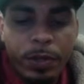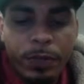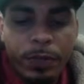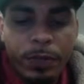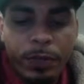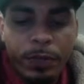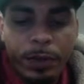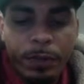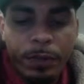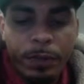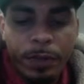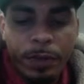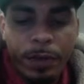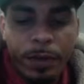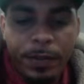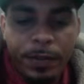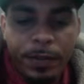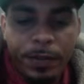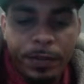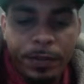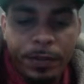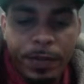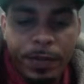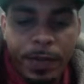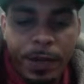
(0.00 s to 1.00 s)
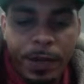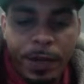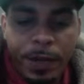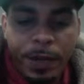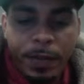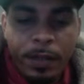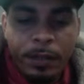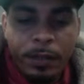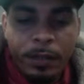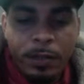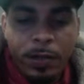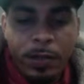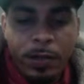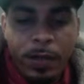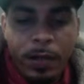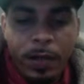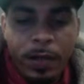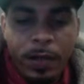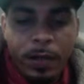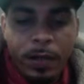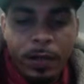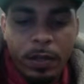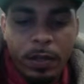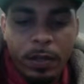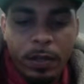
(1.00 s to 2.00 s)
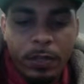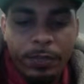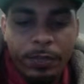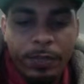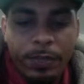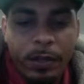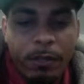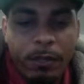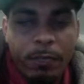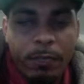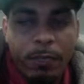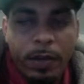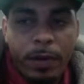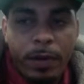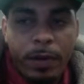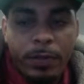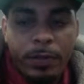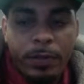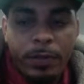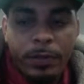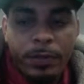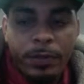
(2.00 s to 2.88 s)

for your fonts is go ahead and launch your favorite browser